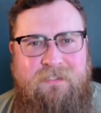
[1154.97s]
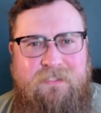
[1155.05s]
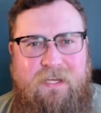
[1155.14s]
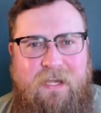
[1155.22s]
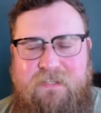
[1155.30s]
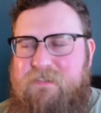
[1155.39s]

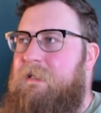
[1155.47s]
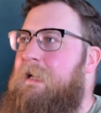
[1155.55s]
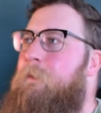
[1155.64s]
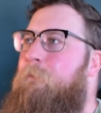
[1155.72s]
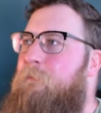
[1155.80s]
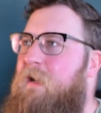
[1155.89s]
It is the
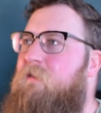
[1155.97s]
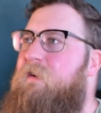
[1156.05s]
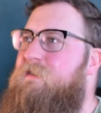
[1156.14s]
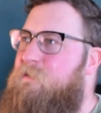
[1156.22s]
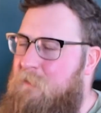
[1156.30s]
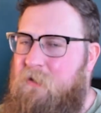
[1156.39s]

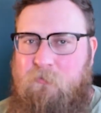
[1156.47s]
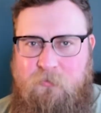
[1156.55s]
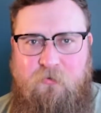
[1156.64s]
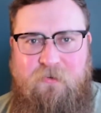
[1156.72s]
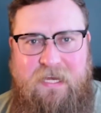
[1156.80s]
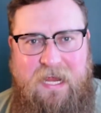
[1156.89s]
middle
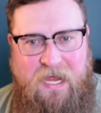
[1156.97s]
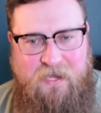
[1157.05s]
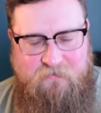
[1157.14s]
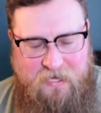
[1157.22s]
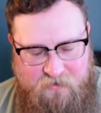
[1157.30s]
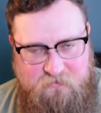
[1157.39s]
movie I've
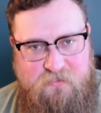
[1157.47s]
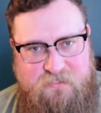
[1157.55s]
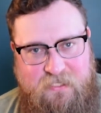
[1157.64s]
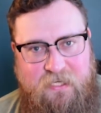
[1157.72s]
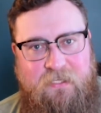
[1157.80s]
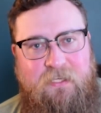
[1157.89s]
ever
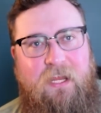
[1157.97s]
seen.